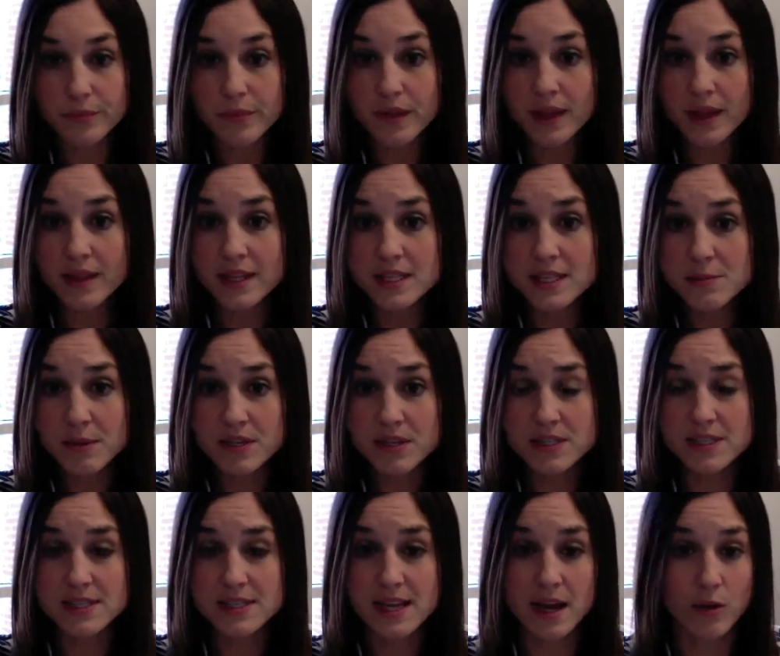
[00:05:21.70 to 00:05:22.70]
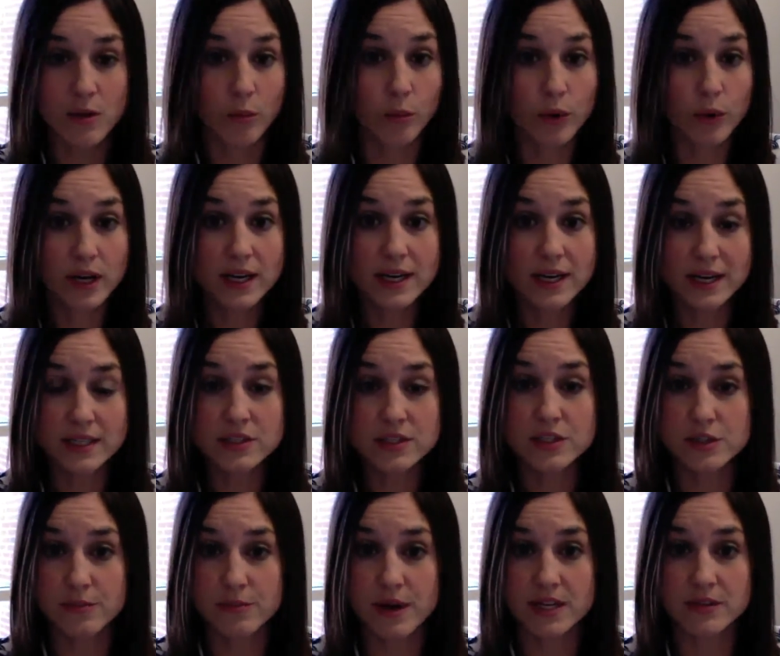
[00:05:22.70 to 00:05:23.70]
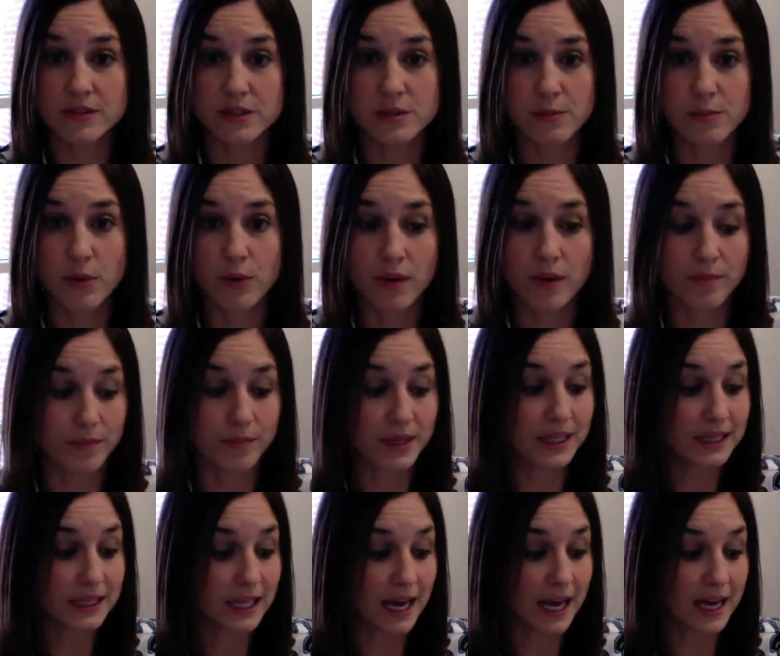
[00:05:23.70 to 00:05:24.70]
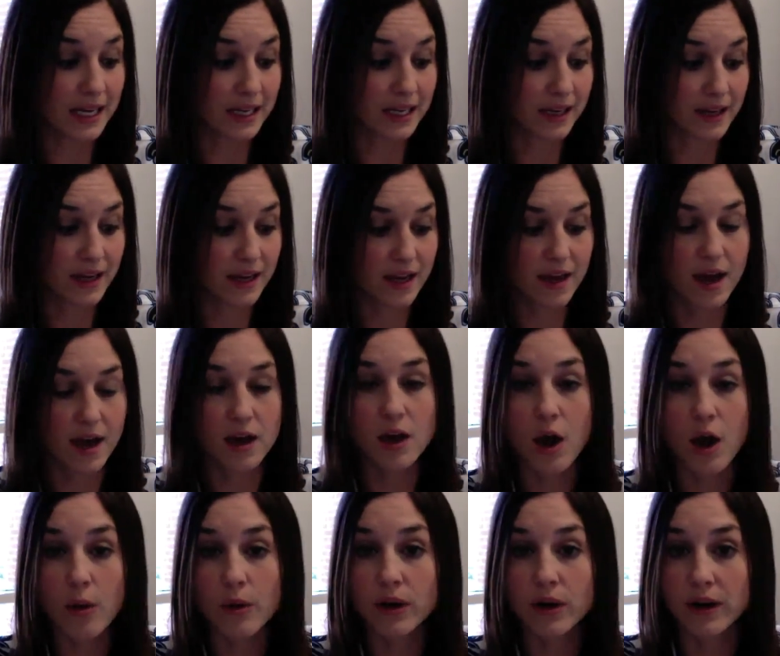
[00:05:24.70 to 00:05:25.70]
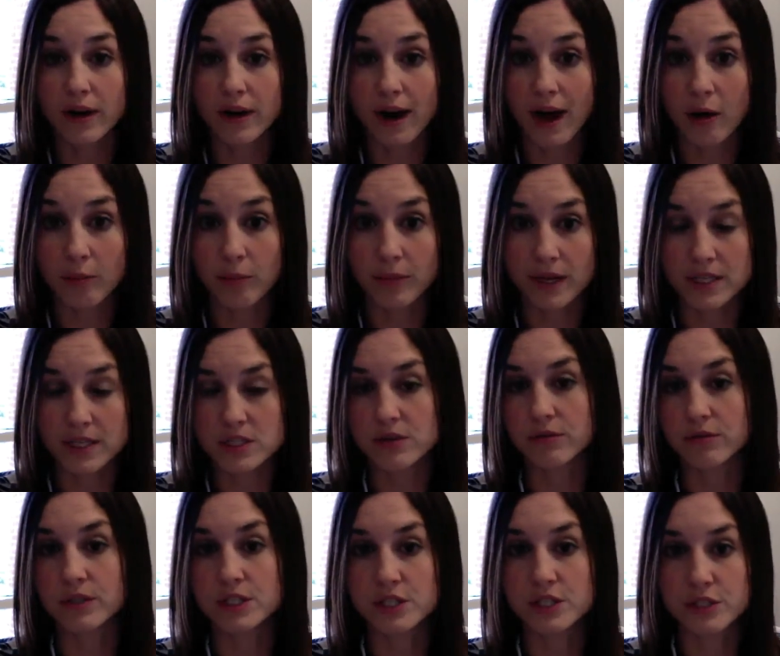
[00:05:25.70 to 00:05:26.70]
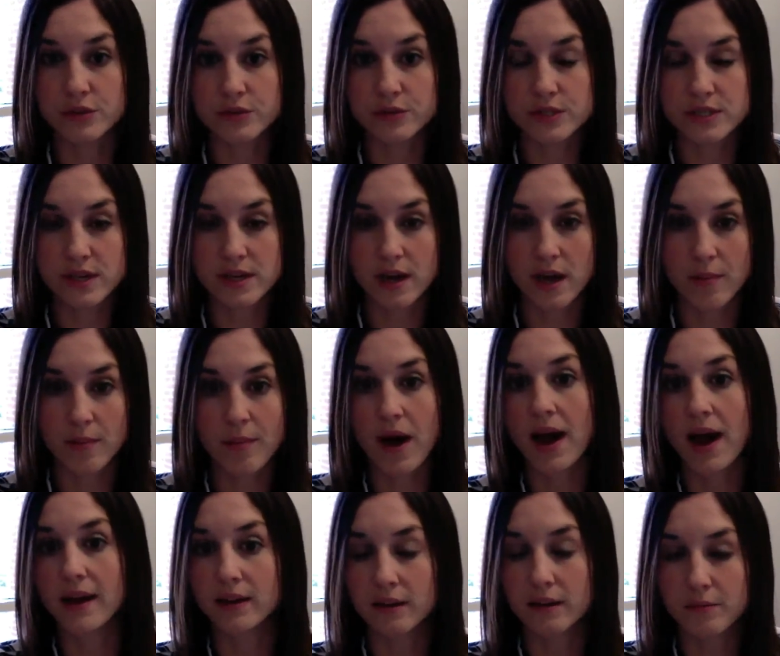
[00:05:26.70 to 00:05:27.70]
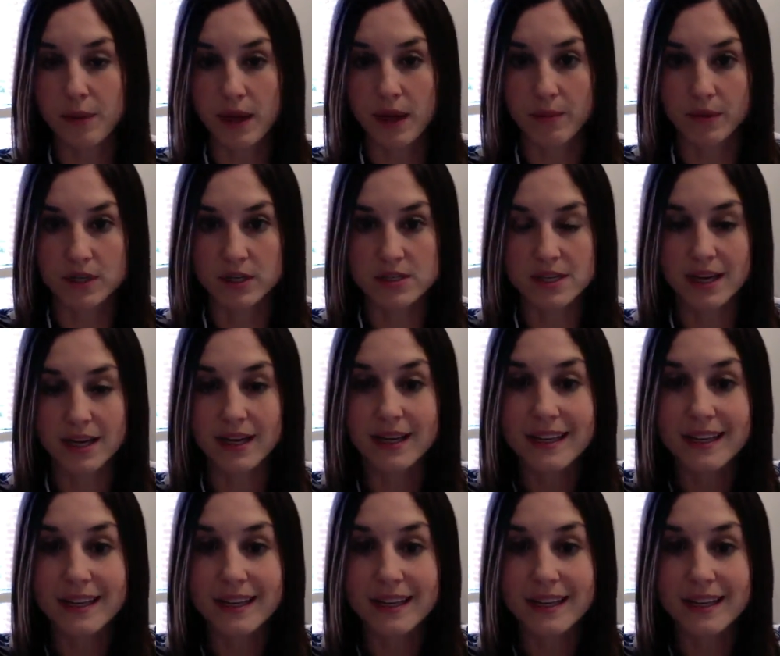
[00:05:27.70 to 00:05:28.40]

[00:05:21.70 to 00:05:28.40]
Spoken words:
this person said, wouldn't instrumental support be like a coworker helping to reduce a pile of papers?